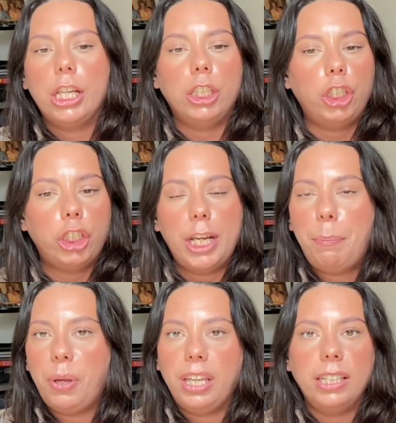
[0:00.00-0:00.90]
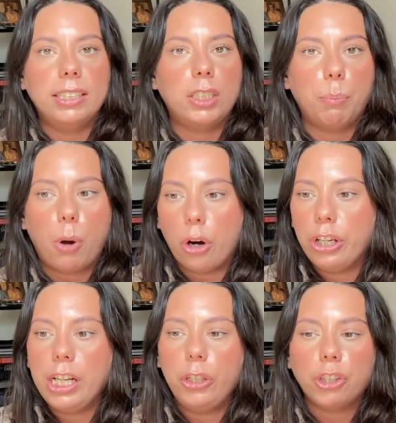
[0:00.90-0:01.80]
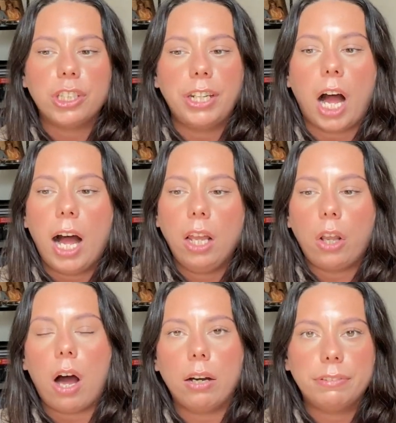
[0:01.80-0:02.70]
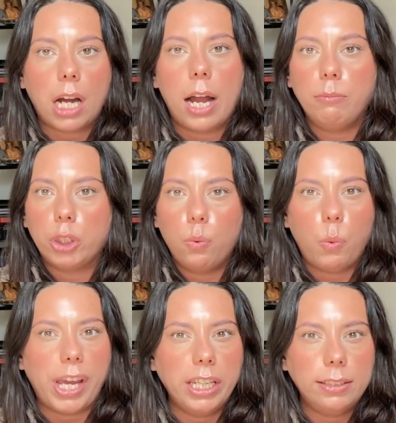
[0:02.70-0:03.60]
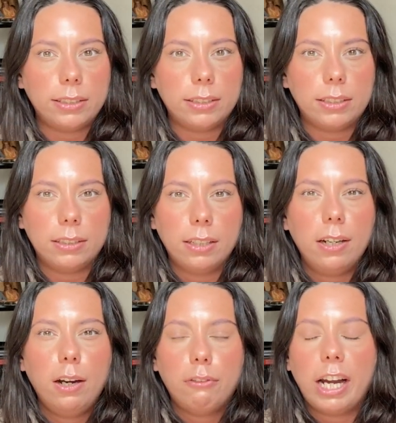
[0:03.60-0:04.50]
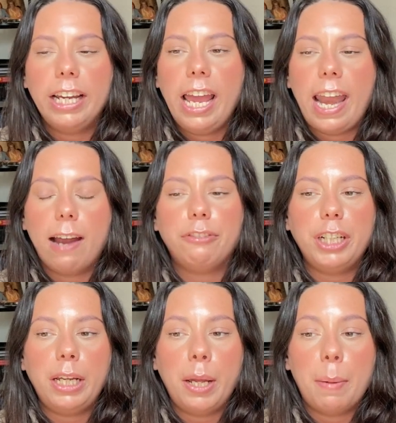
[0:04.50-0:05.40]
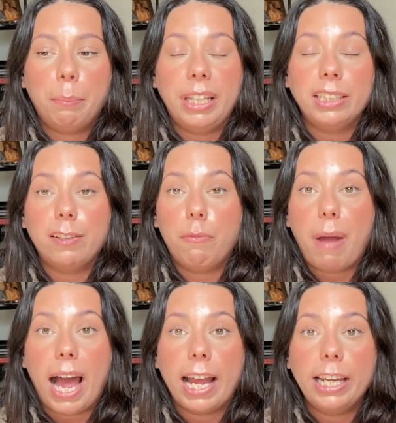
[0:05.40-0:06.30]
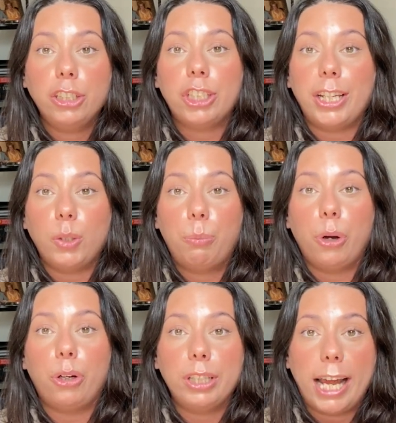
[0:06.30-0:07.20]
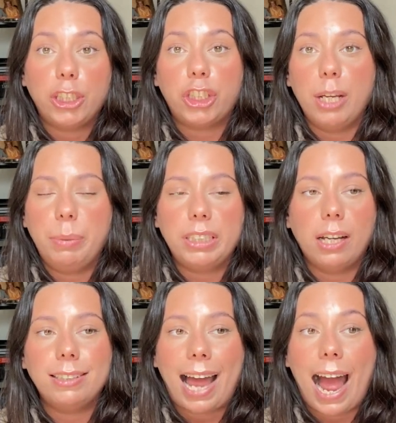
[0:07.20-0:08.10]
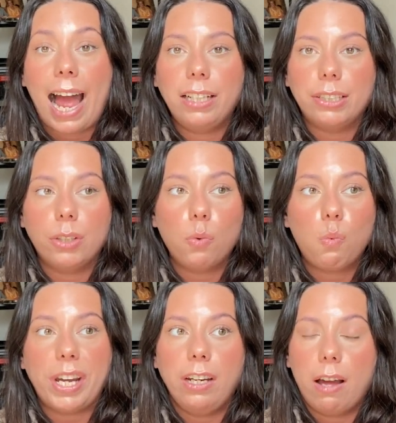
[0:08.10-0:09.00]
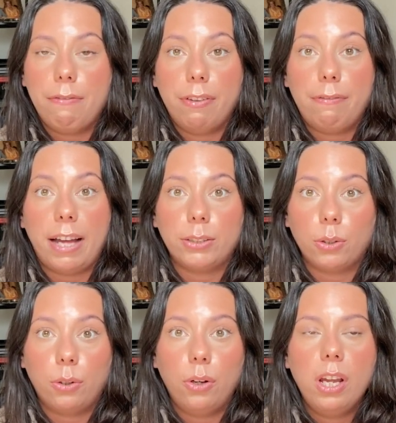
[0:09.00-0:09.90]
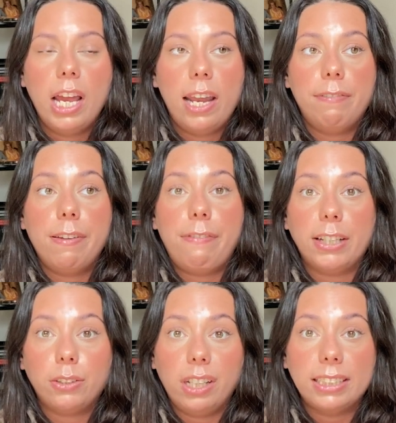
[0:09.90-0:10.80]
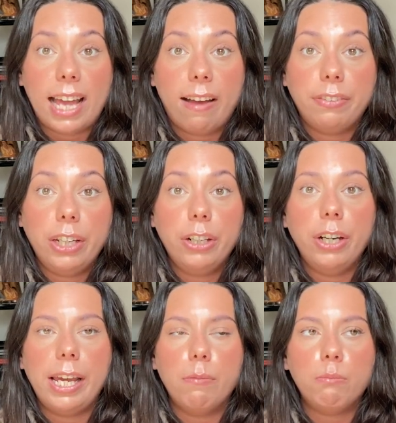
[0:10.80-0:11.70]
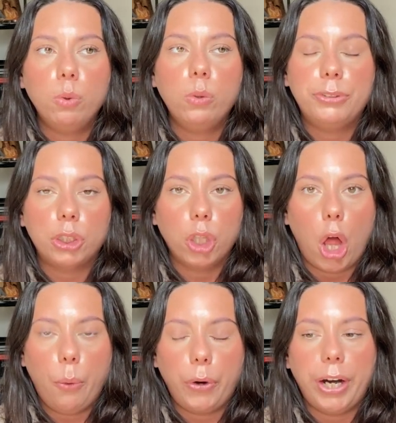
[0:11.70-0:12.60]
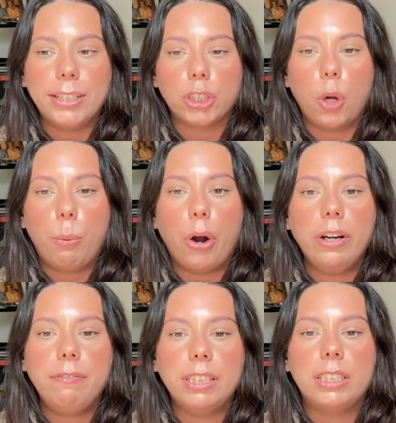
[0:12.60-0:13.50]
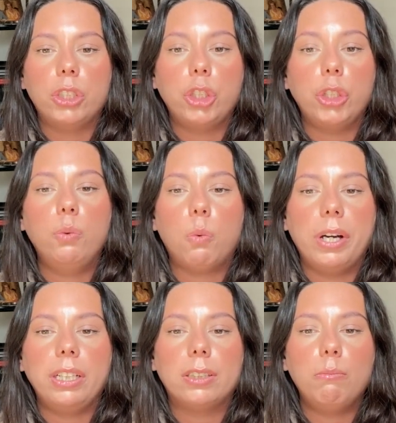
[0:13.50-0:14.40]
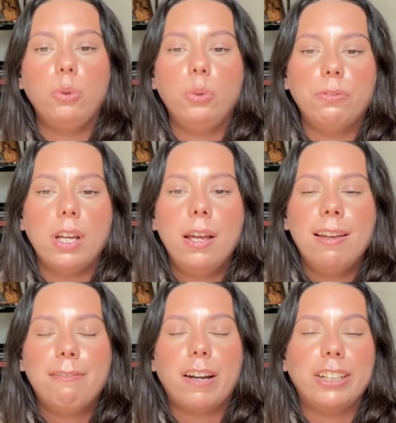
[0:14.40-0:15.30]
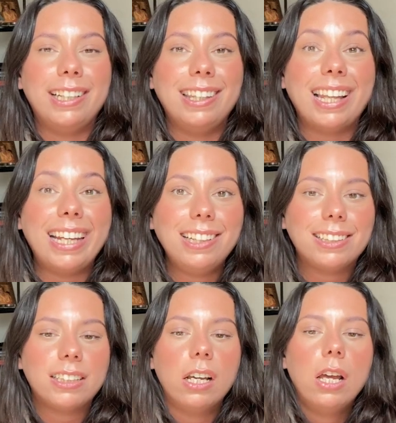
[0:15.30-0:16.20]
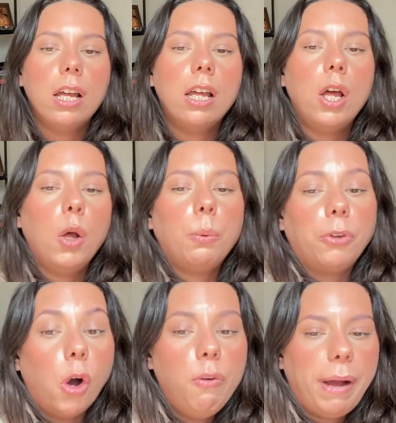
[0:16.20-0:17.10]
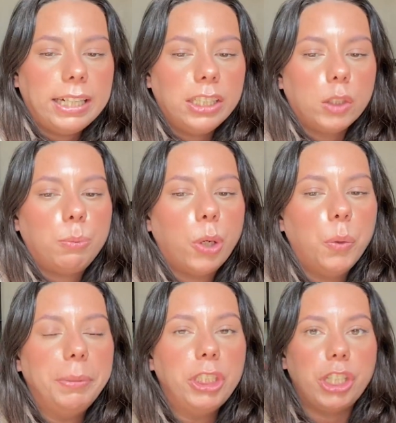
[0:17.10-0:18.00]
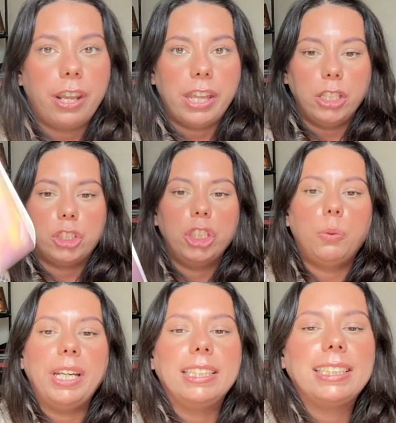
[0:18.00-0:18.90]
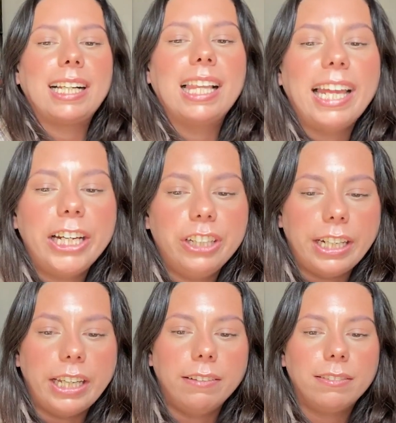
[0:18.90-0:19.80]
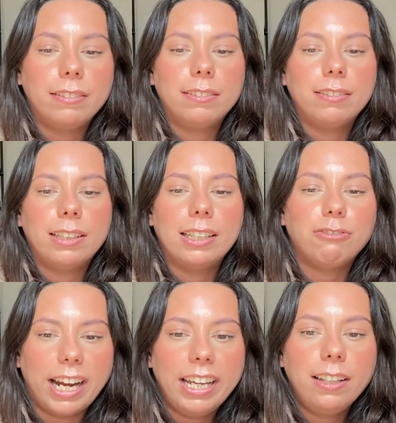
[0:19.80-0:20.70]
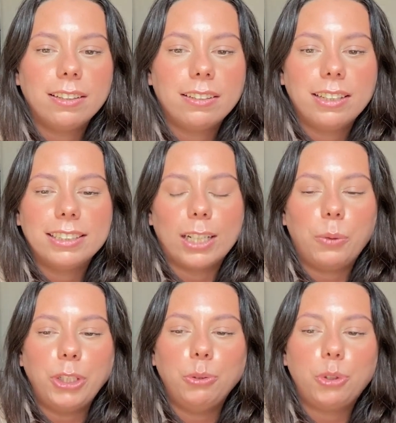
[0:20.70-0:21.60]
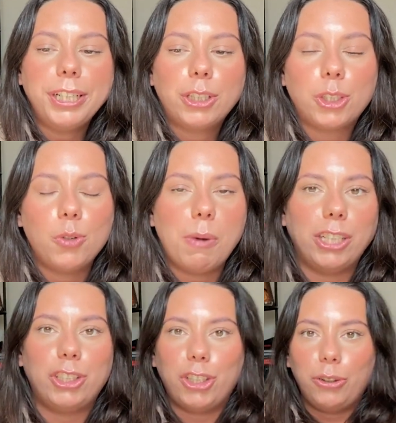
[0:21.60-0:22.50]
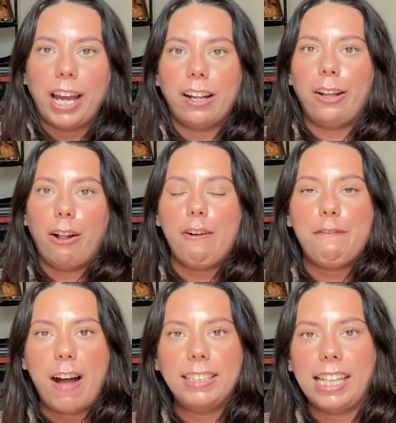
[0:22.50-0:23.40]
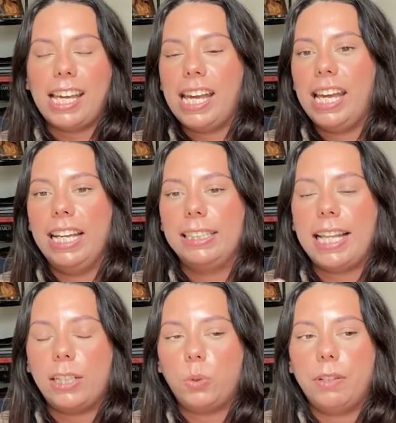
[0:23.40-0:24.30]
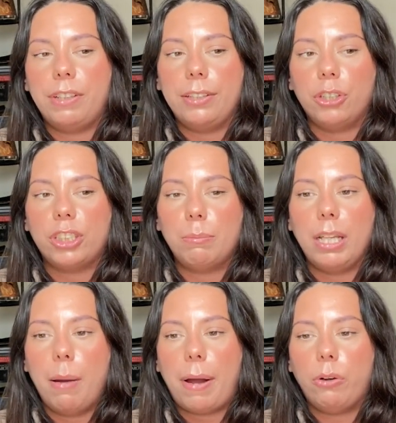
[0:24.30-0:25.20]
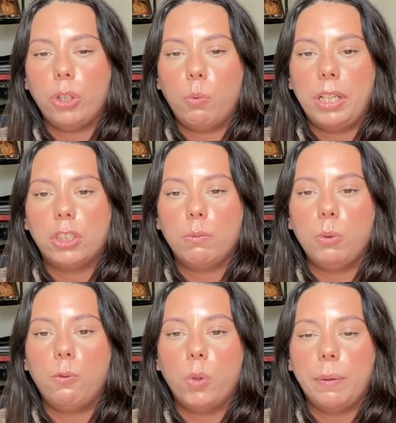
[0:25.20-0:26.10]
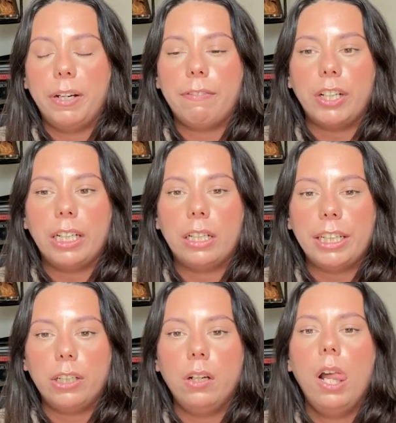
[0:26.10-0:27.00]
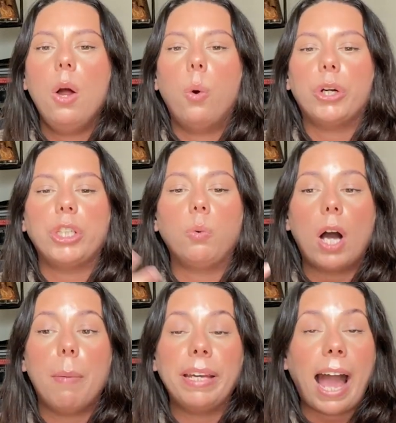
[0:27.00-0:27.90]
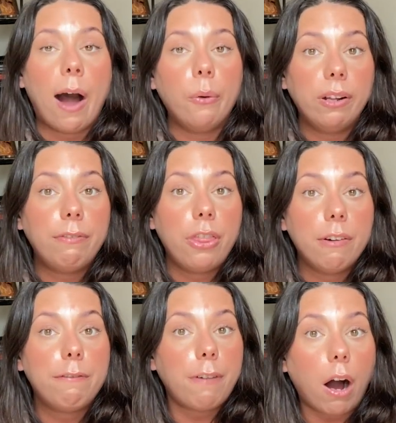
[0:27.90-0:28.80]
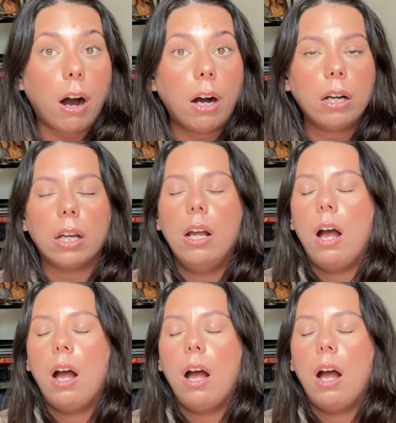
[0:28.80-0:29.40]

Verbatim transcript: the ship is departing. There's not a lot of time to waste, right? And every piece of baggage that you put on that ship, it does add to the weight of the vessel. And if the vessel is heavier, it moves slower. And so part of this is you wanting to move very light. Going back to this prohibition thing too, it's clarity, right? It's like when you drink too much and you get a little fuzzy, it's that sort of thing. There's something about you wanting to move forward very clear or you coming out of the fog,